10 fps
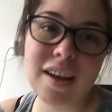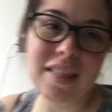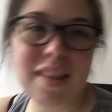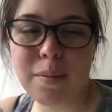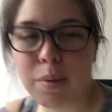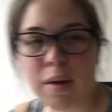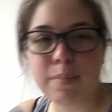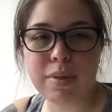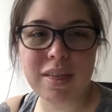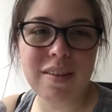they
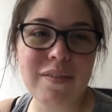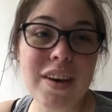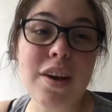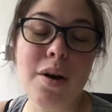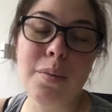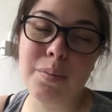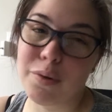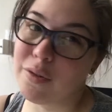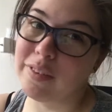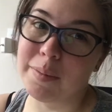it, the video
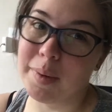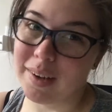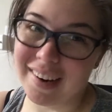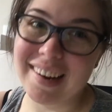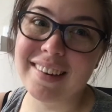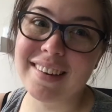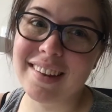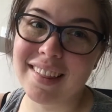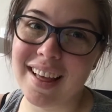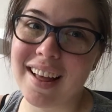proved me right
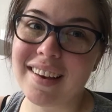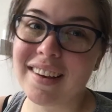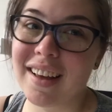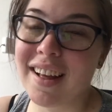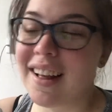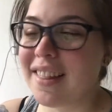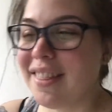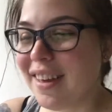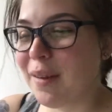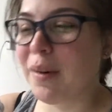that
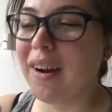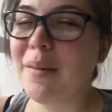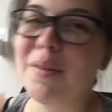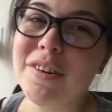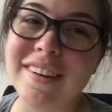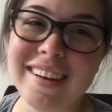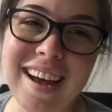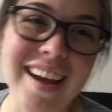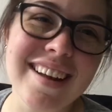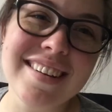they were able to
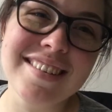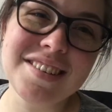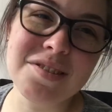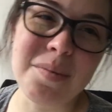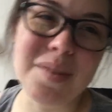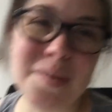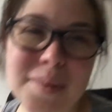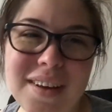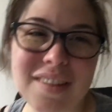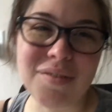get some of the
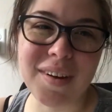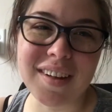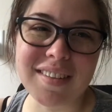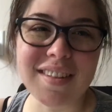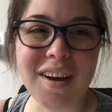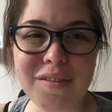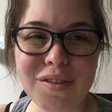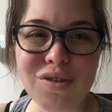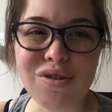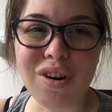biggest fans of the
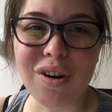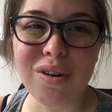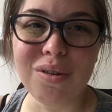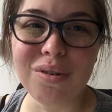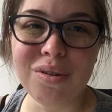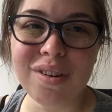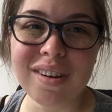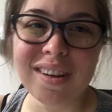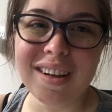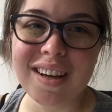show
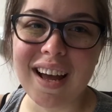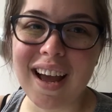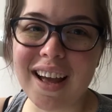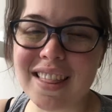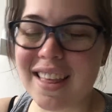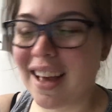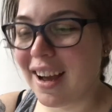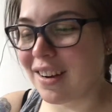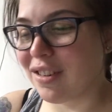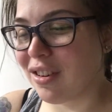and the
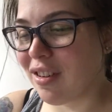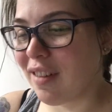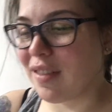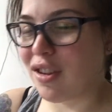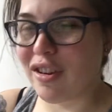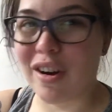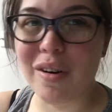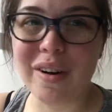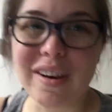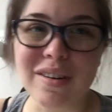actors of the show
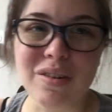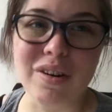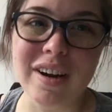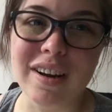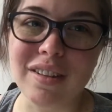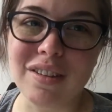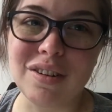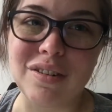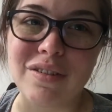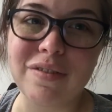and create a
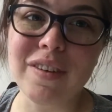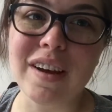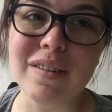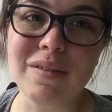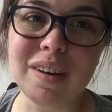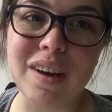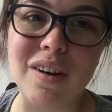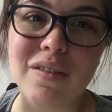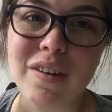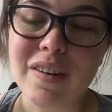little fan video
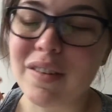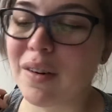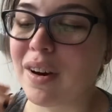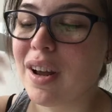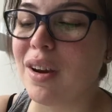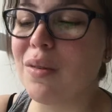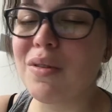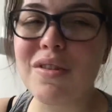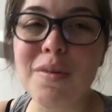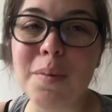for everyone. And it
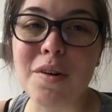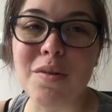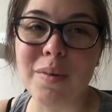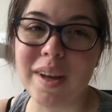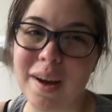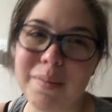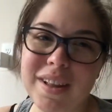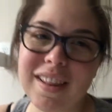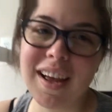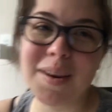was super sweet. I
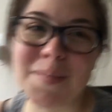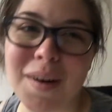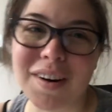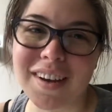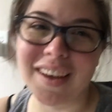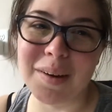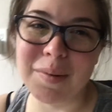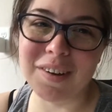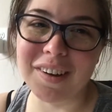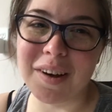mean, they had Mark
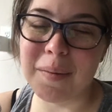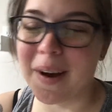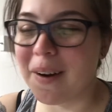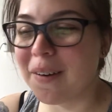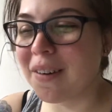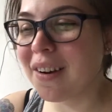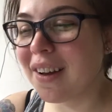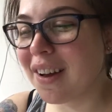Hamill come out,